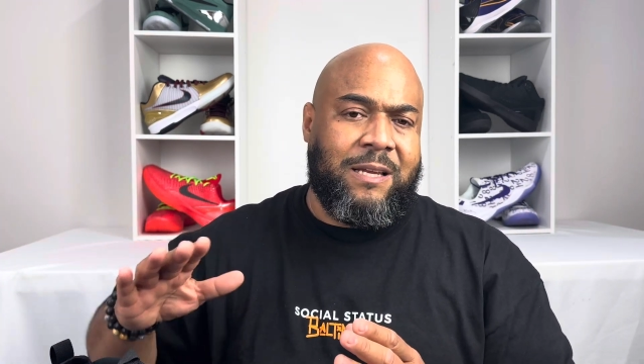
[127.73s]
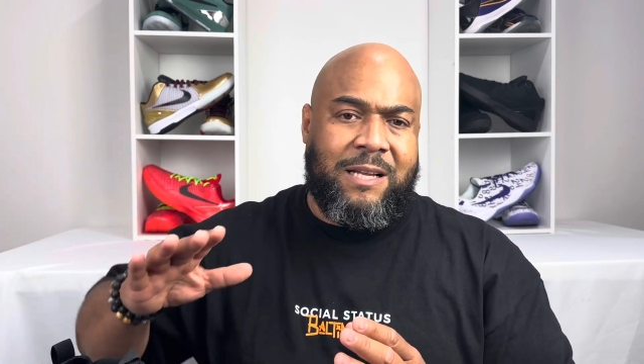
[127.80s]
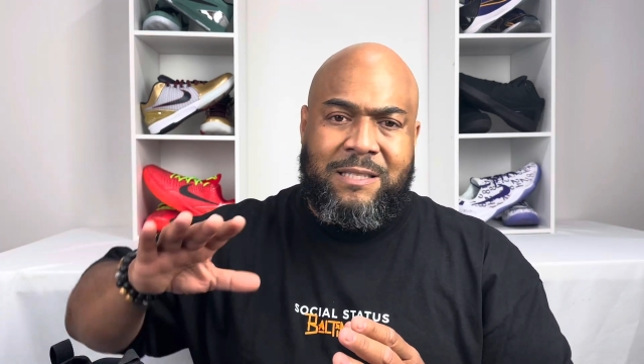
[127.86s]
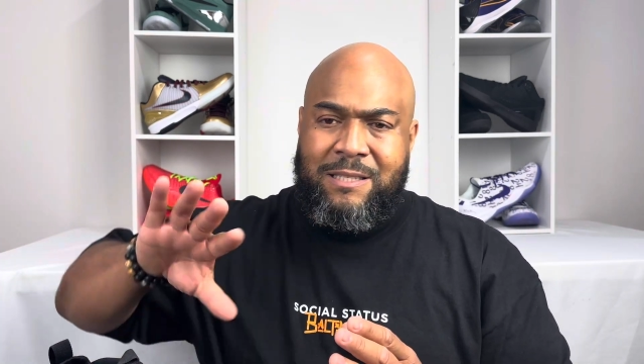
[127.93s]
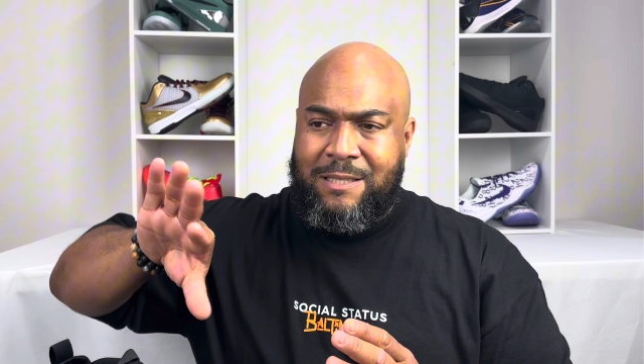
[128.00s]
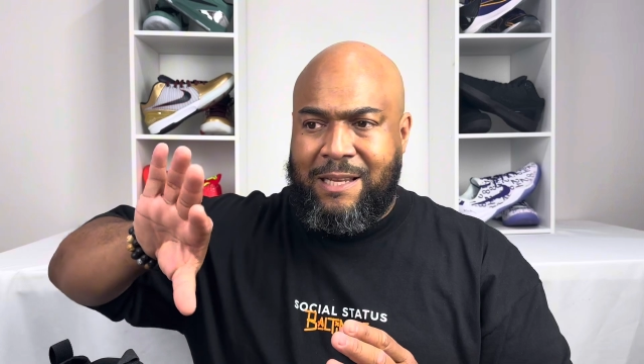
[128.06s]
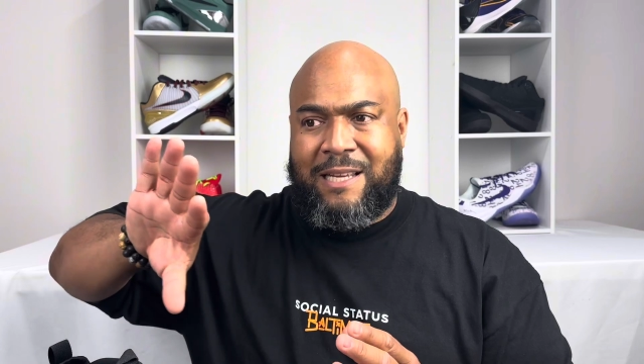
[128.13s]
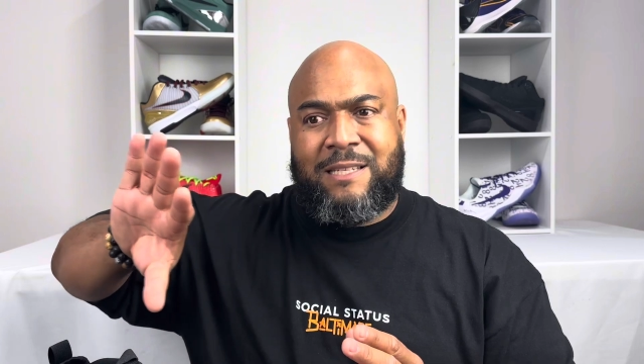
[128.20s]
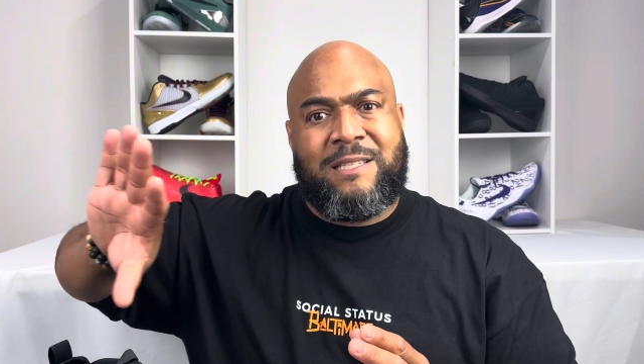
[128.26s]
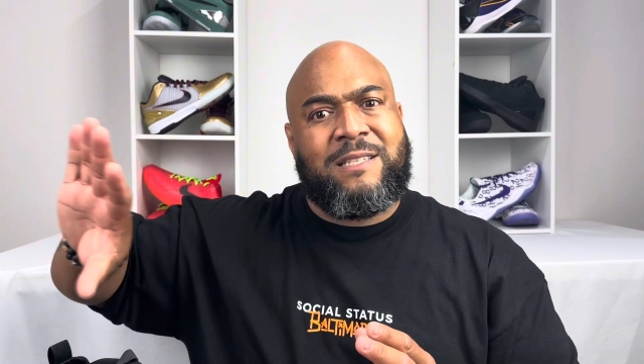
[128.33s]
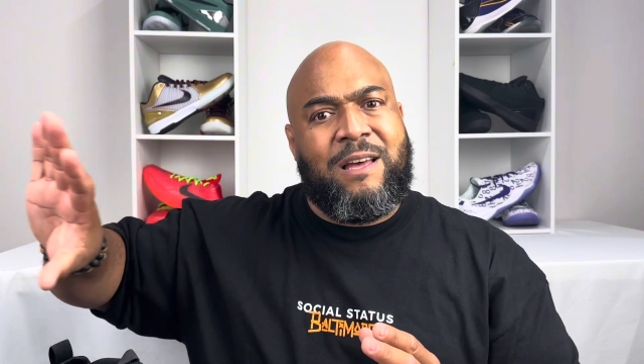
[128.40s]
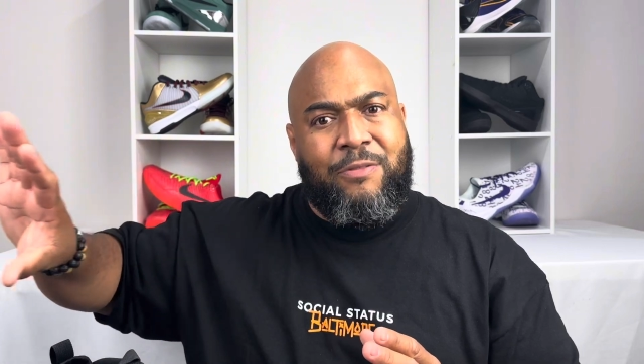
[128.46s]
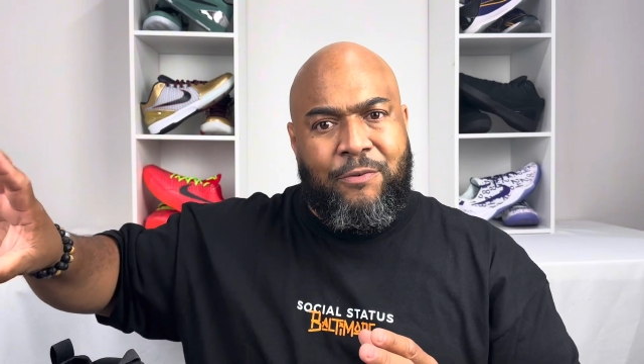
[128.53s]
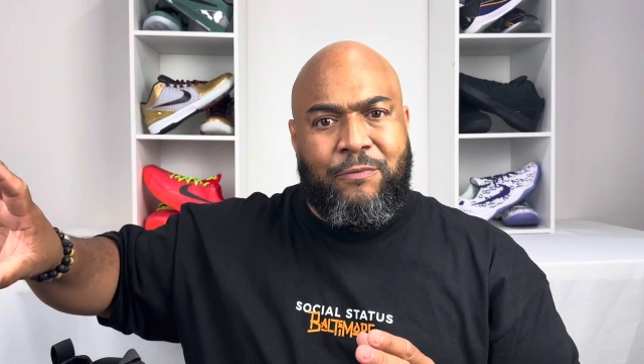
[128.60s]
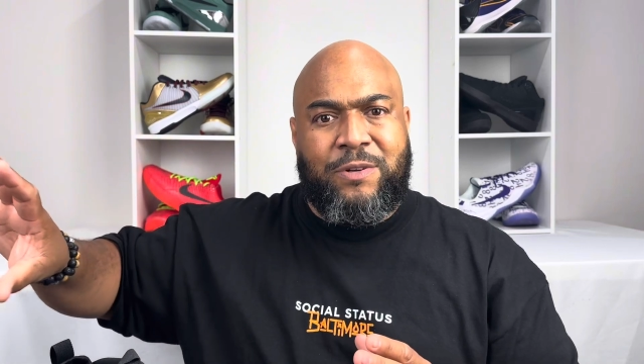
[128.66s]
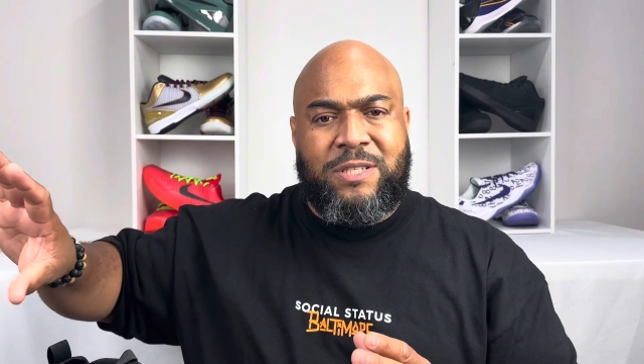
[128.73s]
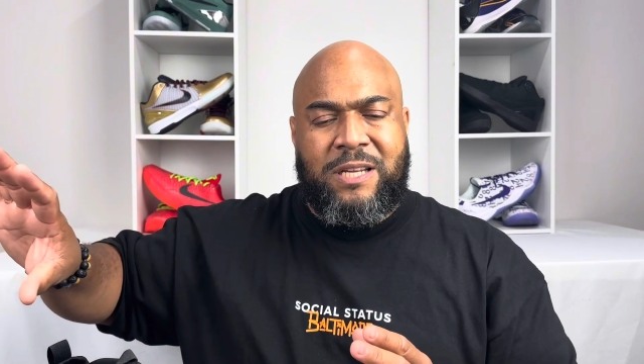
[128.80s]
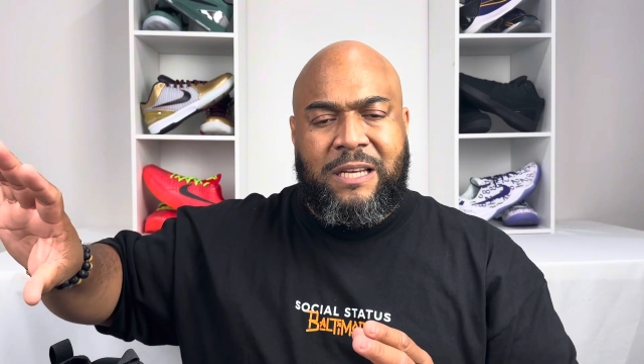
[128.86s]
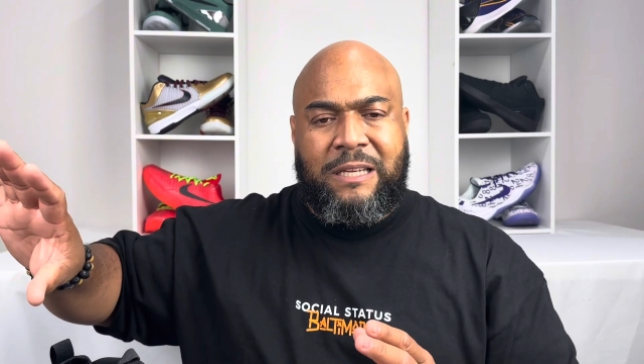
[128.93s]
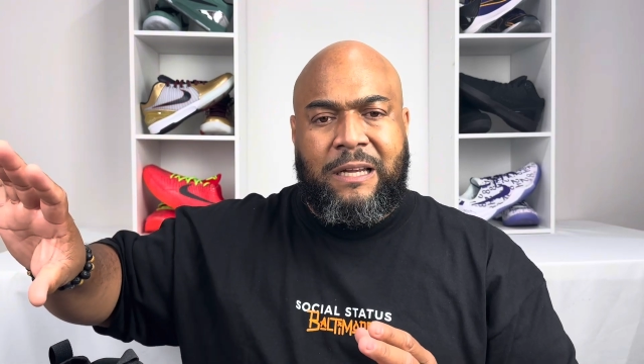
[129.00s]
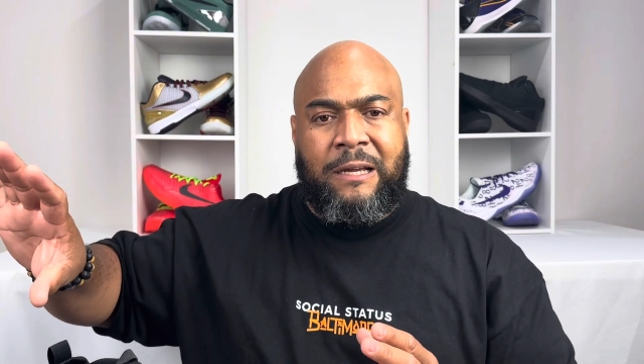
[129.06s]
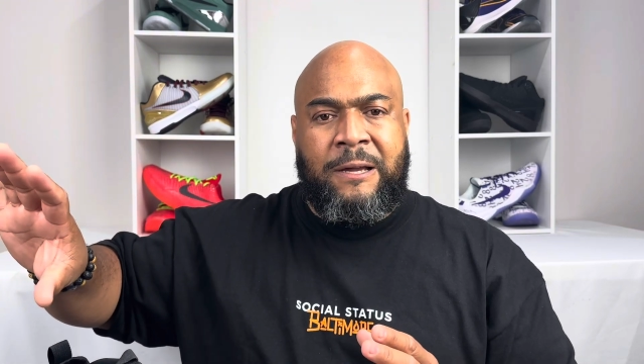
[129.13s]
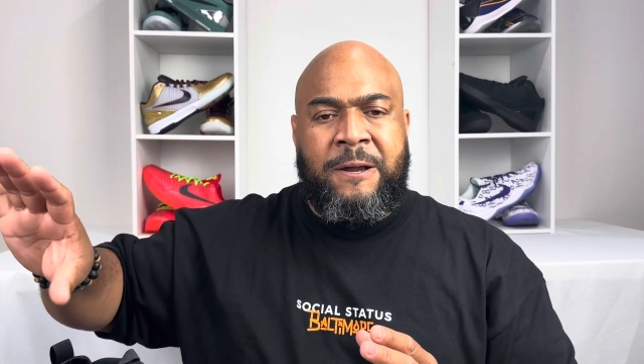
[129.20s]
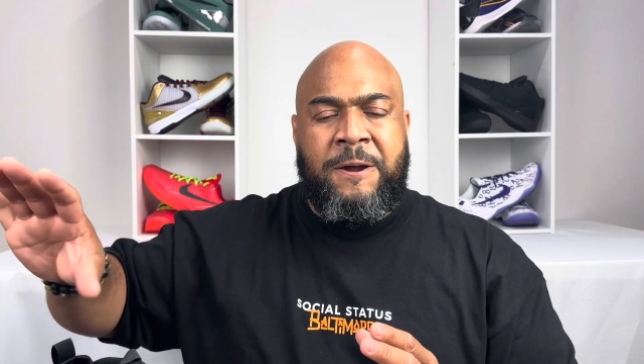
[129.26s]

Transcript: That's like Southern Virginia.